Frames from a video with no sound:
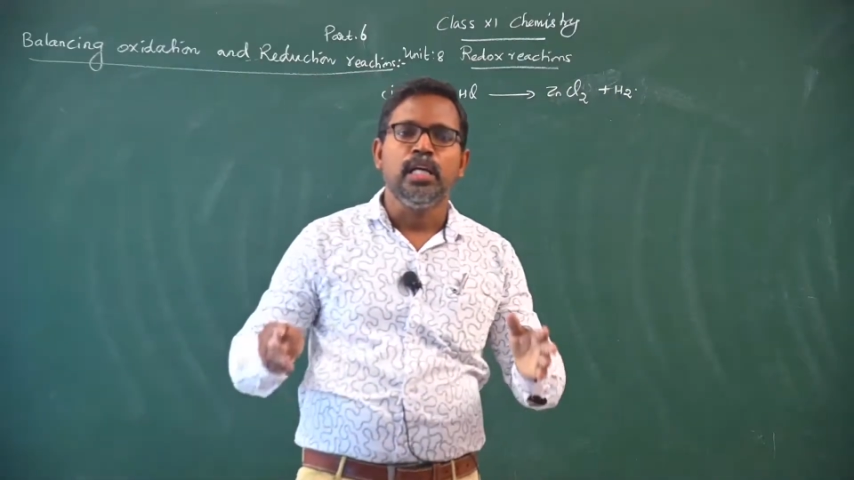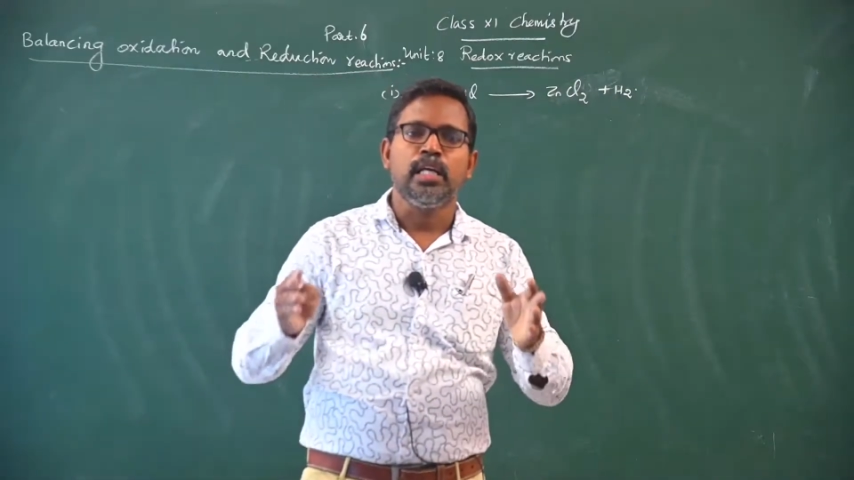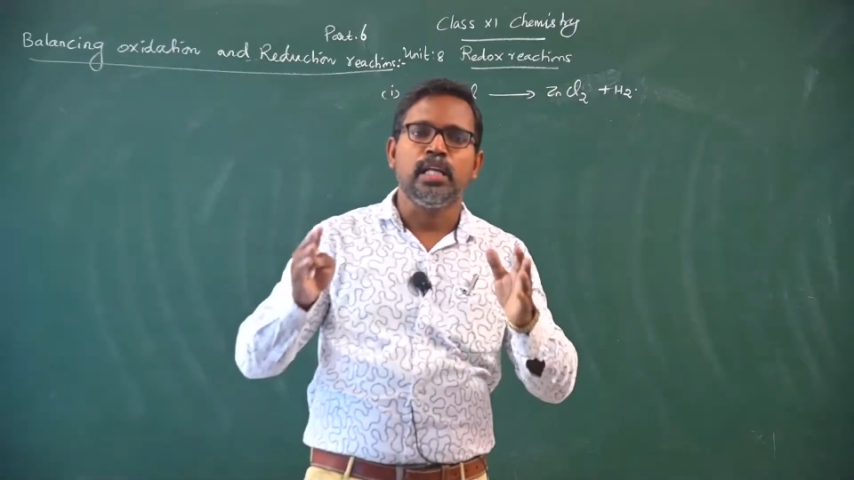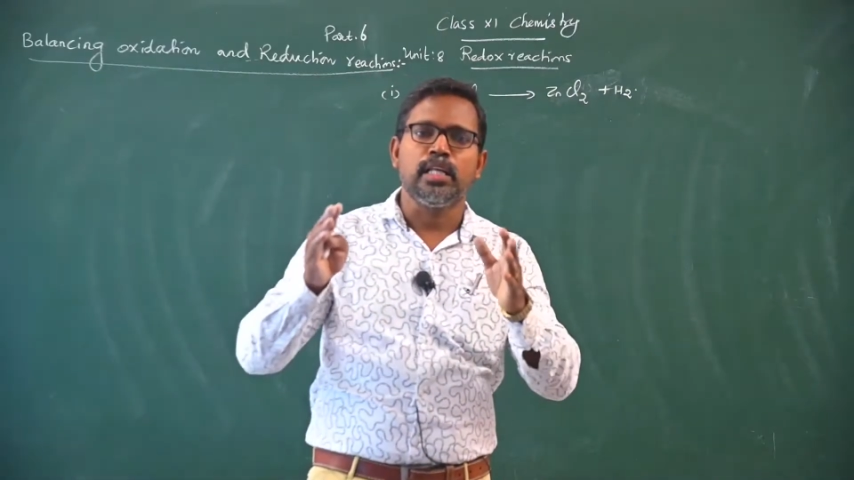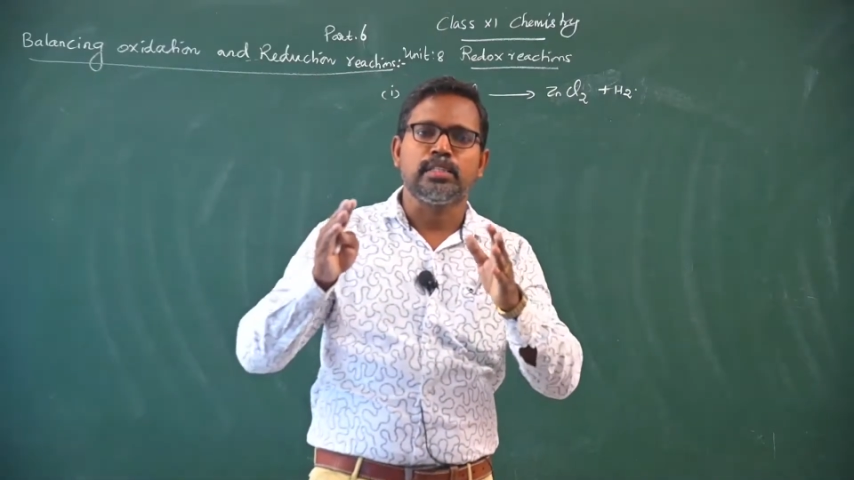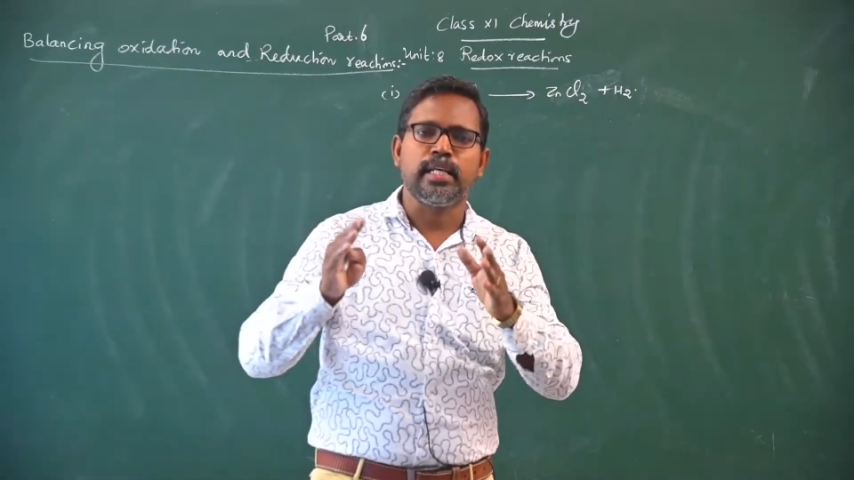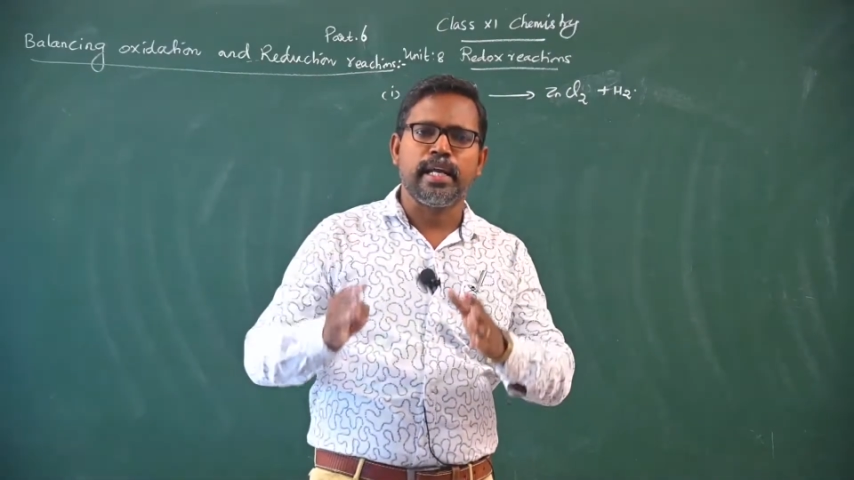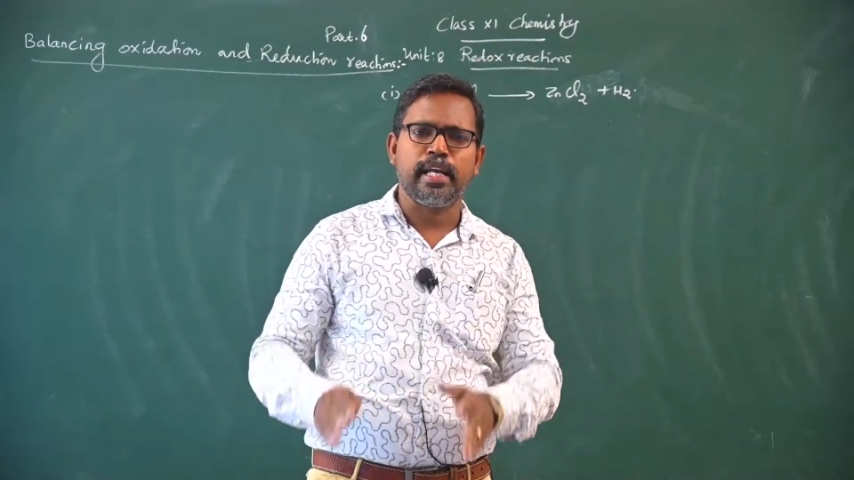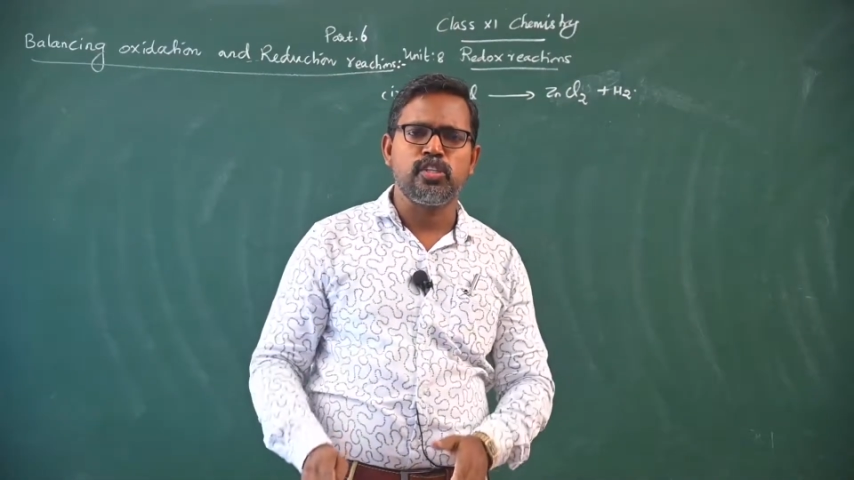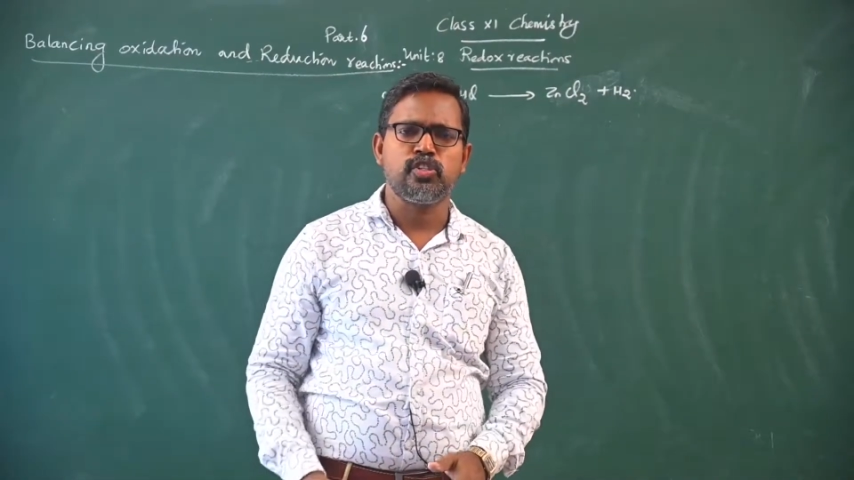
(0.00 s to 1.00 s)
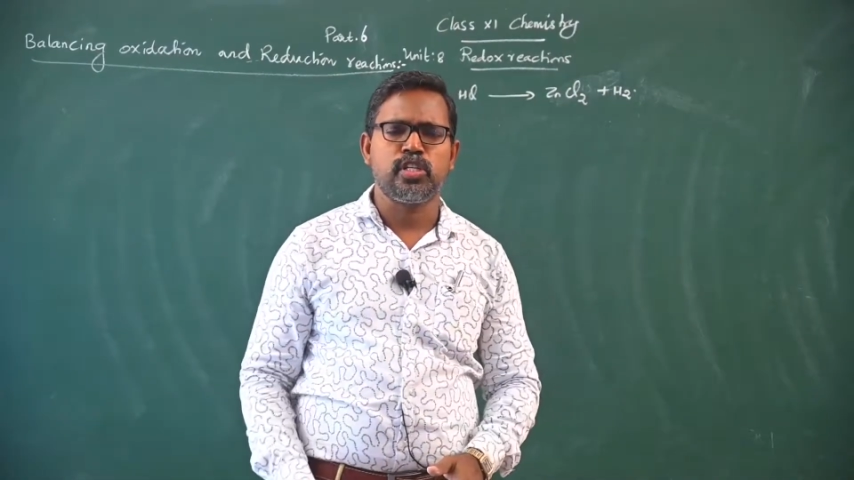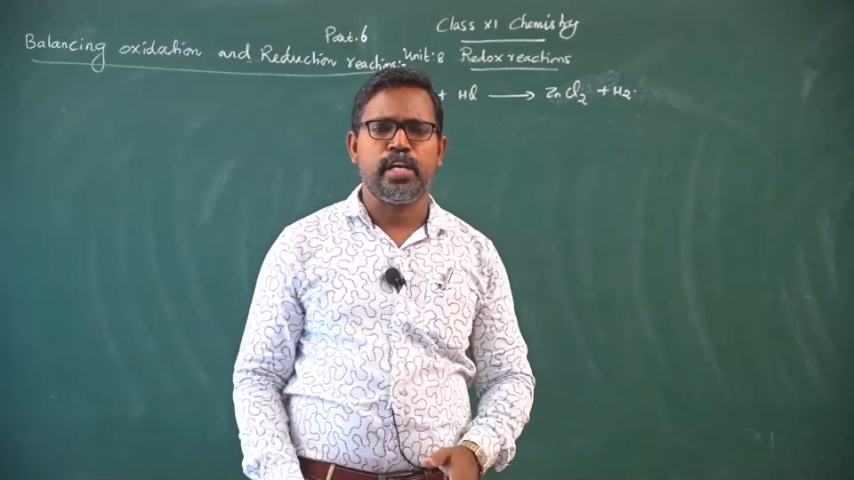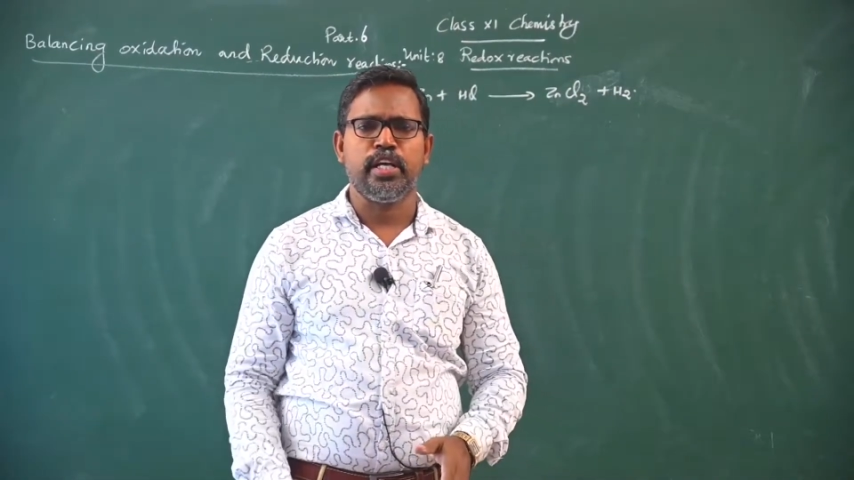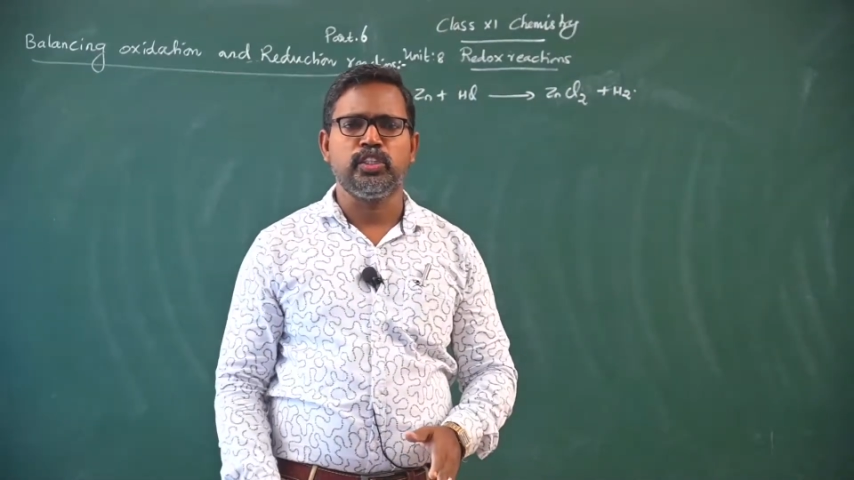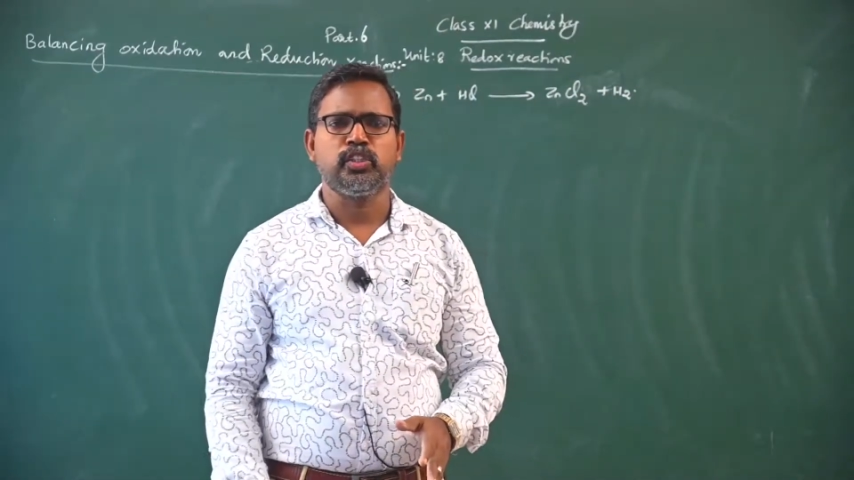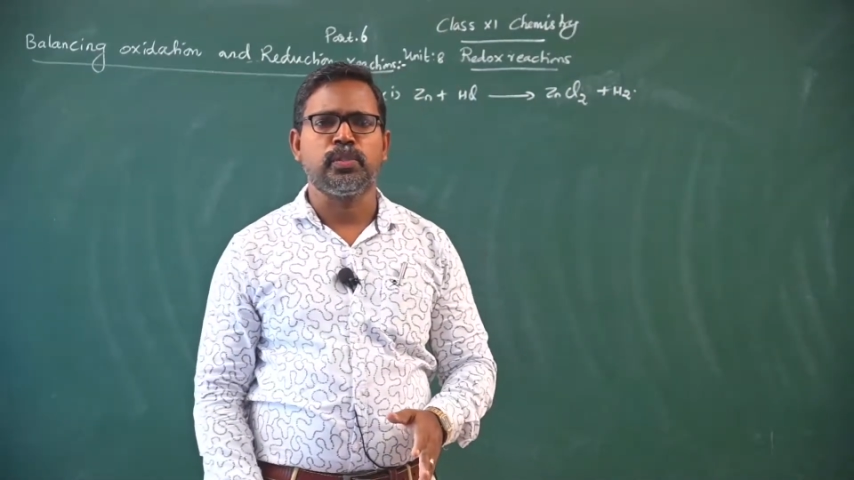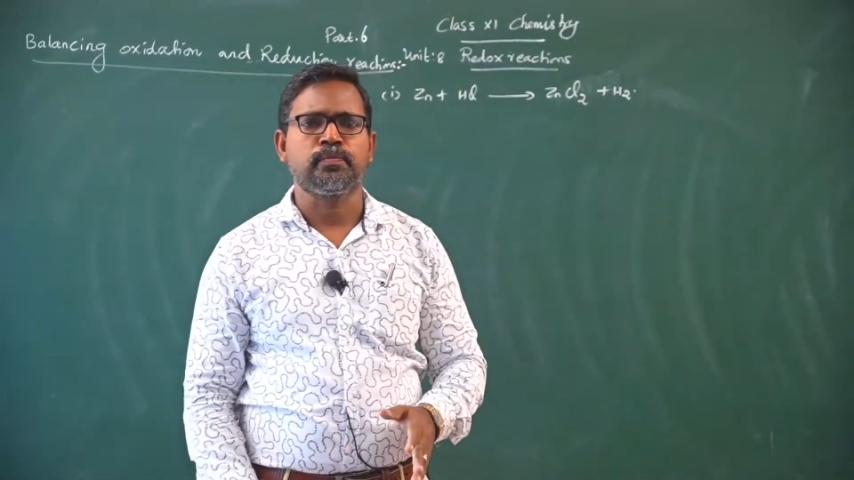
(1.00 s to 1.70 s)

In the second stage,